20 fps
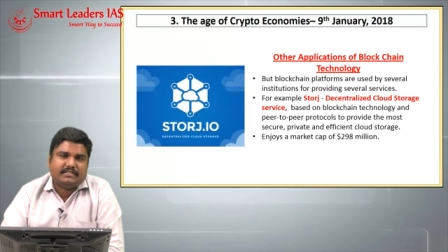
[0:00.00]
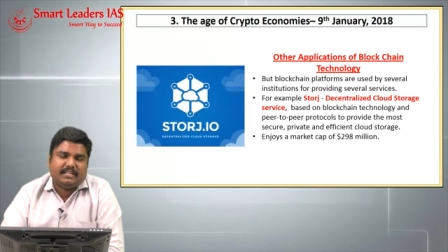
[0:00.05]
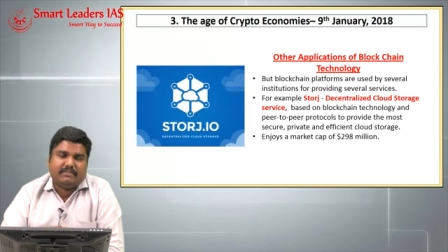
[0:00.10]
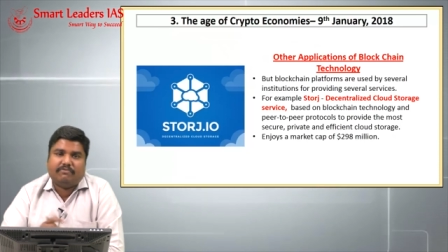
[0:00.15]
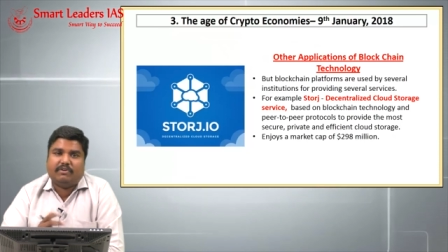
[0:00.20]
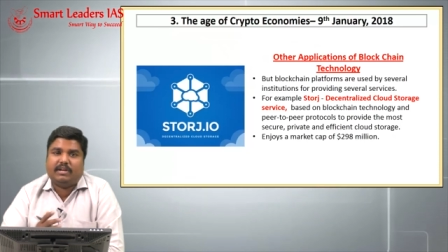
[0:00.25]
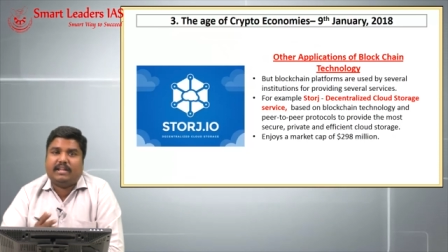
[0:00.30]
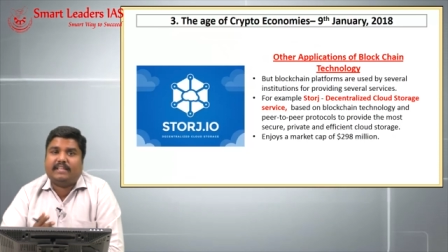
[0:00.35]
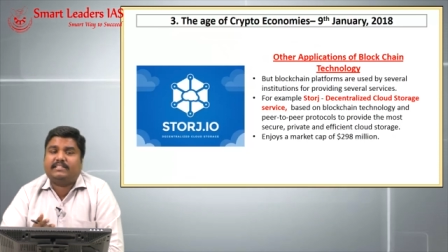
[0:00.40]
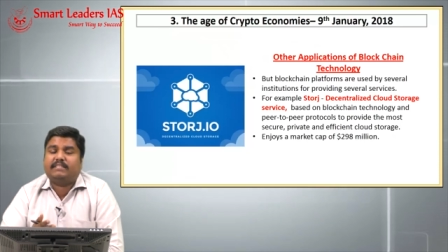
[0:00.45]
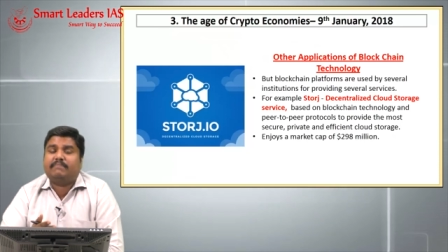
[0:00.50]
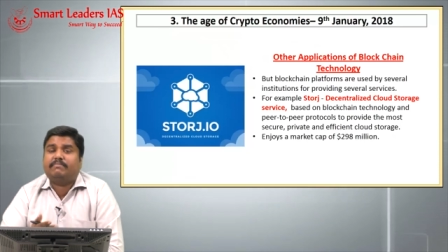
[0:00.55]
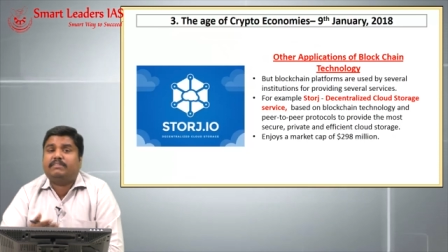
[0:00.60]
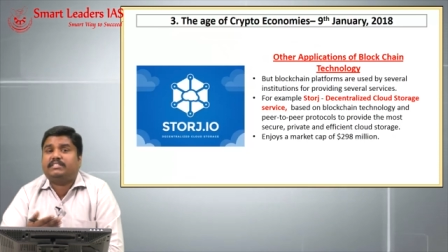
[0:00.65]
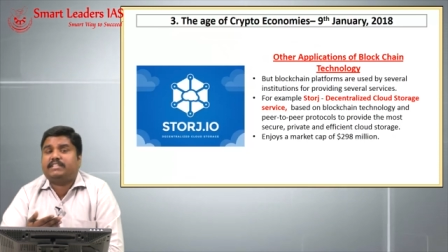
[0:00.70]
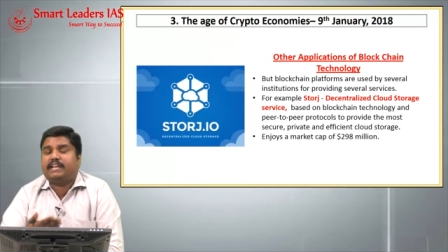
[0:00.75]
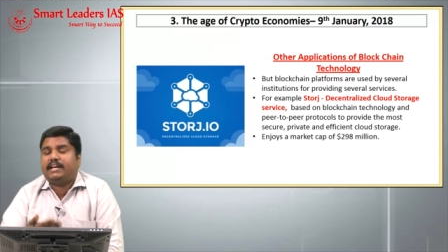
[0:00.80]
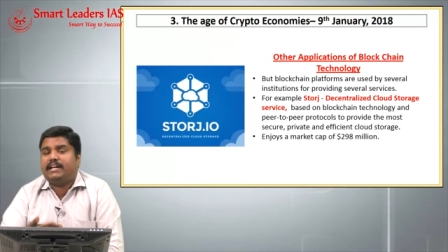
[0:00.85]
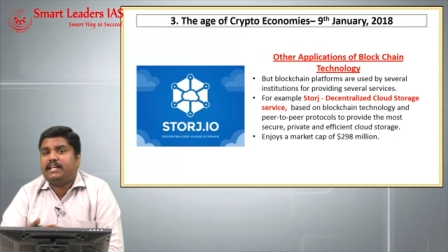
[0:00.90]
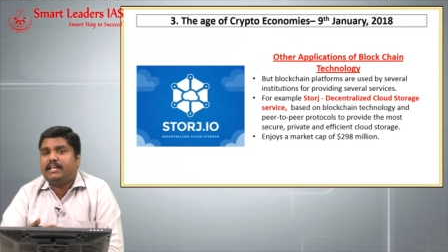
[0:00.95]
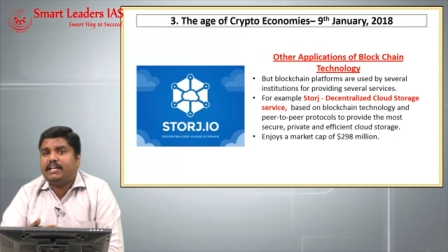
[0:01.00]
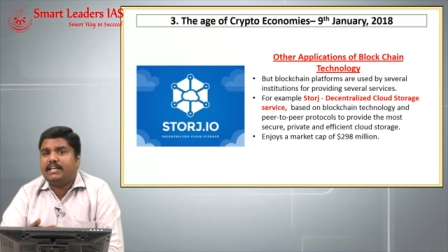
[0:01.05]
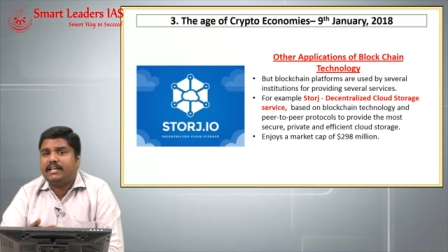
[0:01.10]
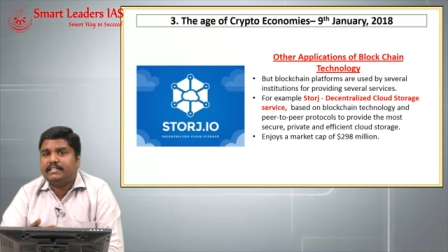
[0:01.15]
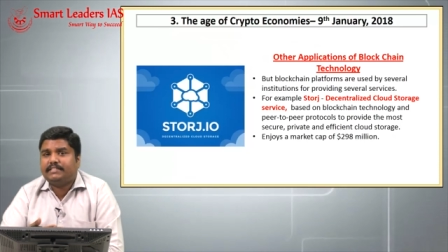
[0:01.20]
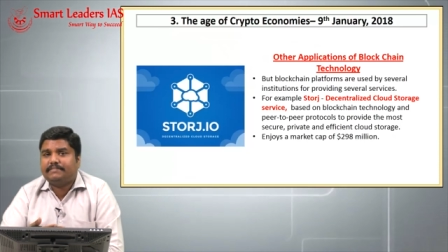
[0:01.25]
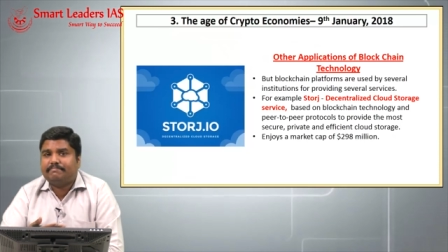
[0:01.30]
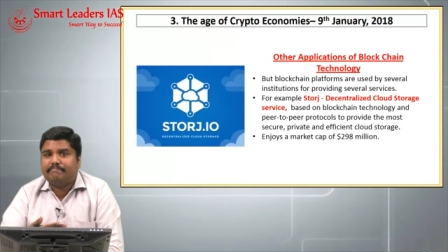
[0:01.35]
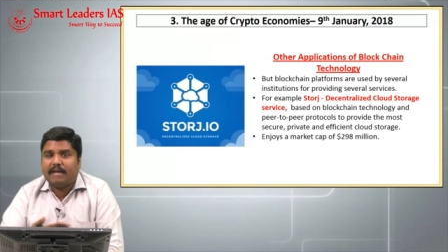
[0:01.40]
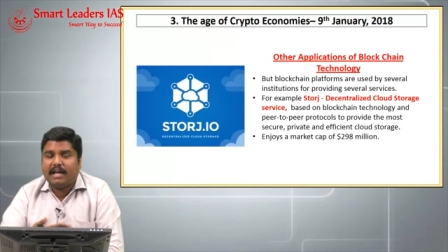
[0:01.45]
Say for example, China
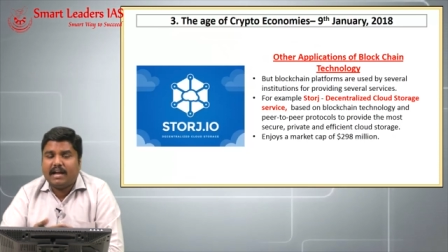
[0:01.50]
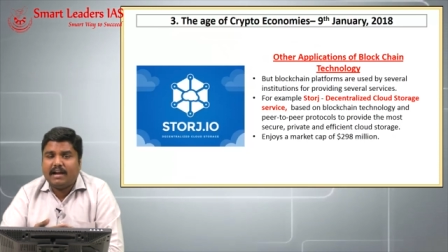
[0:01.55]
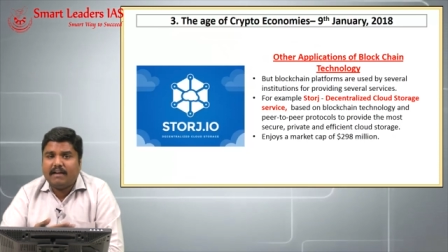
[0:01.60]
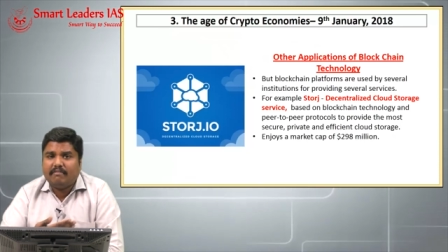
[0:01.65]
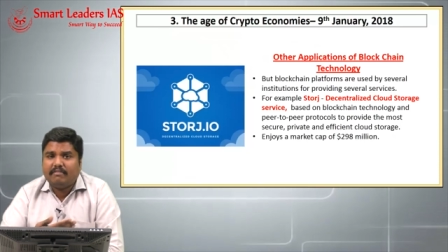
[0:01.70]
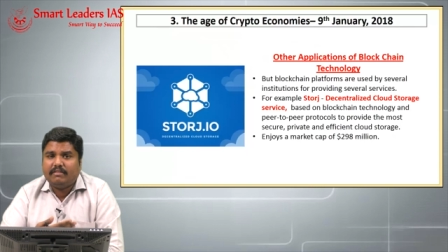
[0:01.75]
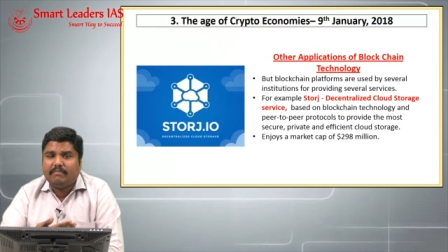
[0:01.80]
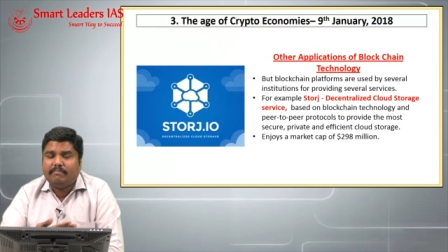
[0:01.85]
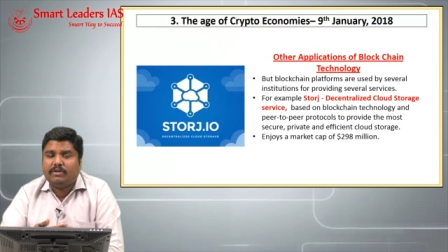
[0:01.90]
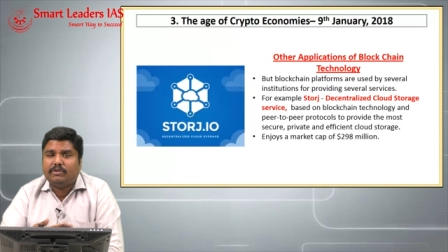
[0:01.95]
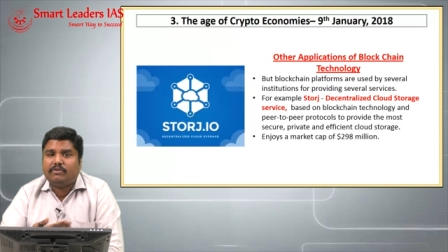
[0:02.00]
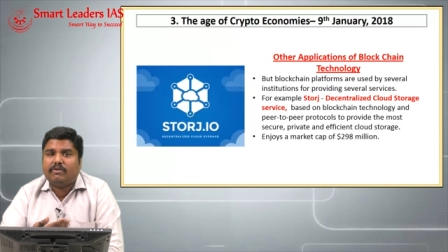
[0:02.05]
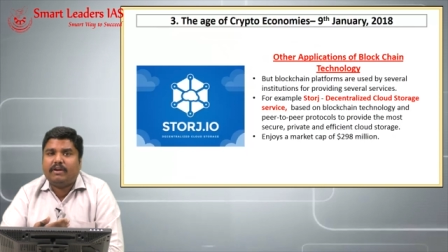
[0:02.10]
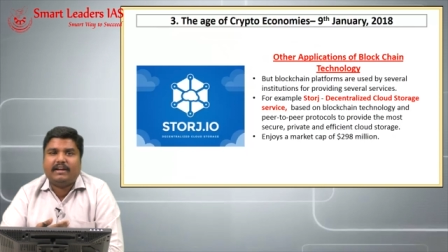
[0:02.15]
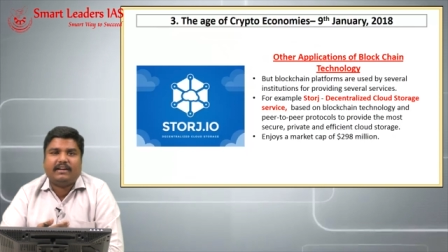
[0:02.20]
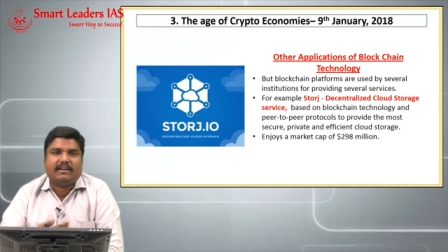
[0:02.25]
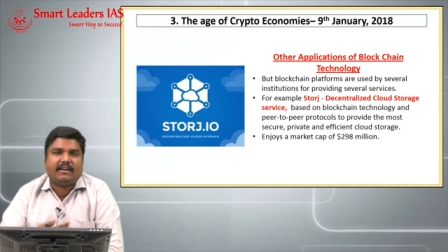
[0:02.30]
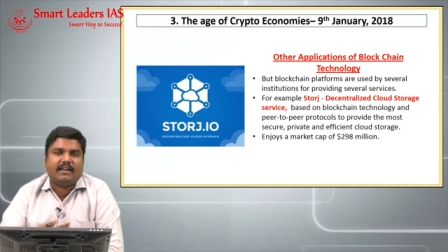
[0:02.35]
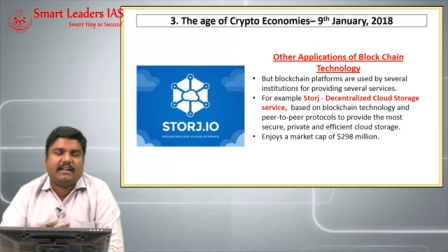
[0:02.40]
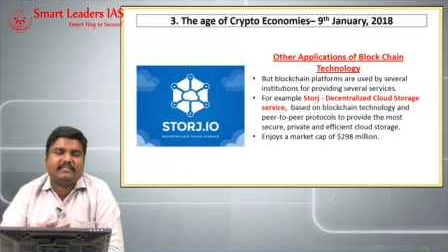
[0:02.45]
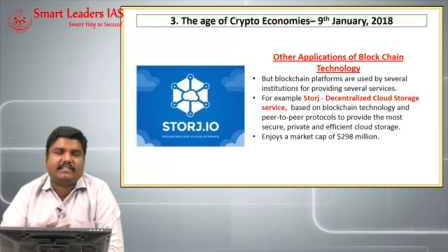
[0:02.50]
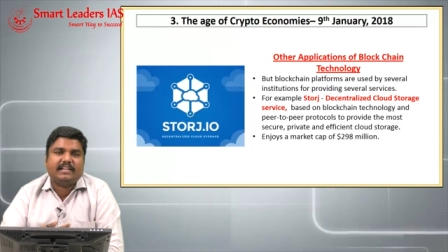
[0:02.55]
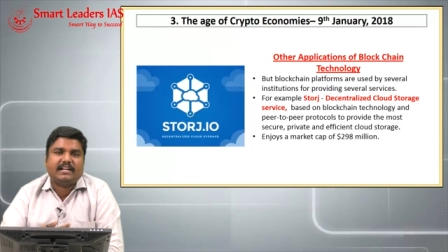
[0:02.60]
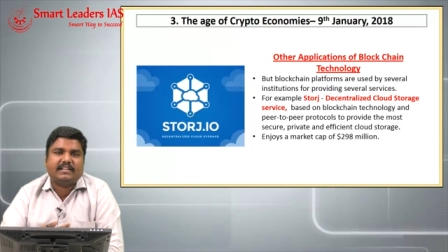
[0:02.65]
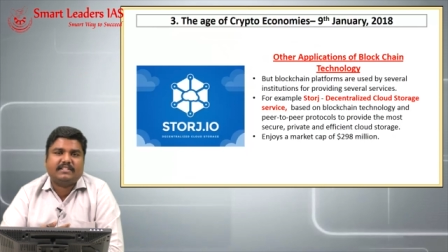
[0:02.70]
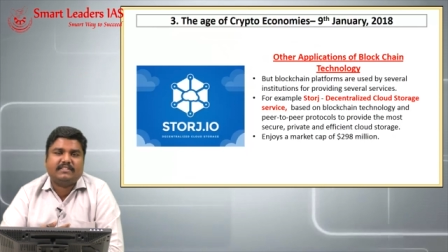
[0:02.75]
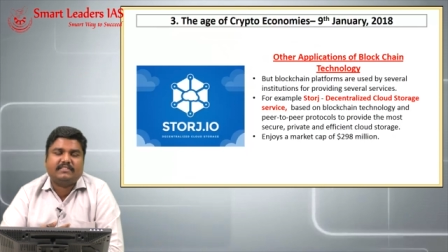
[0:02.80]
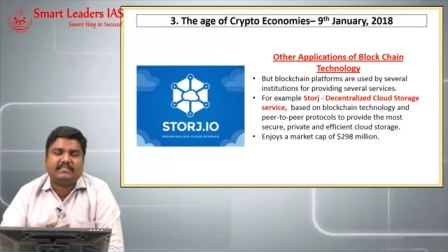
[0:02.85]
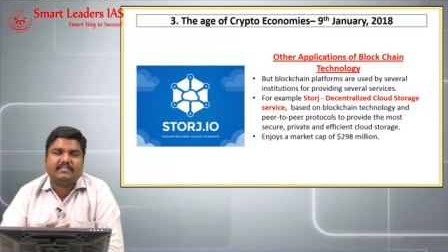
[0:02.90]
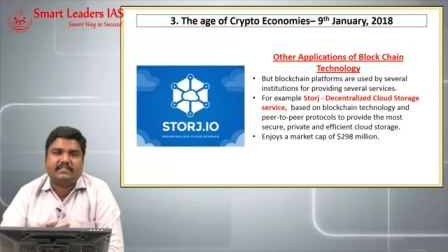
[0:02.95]
has banned the Bitcoin
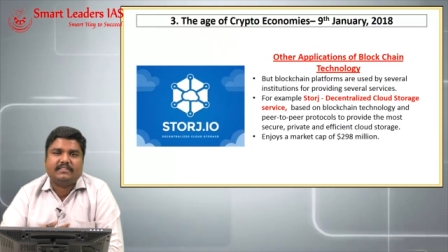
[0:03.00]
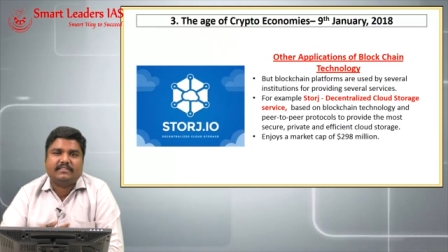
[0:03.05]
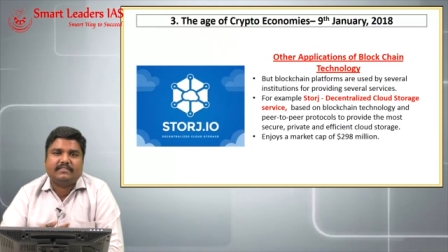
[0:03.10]
transactions.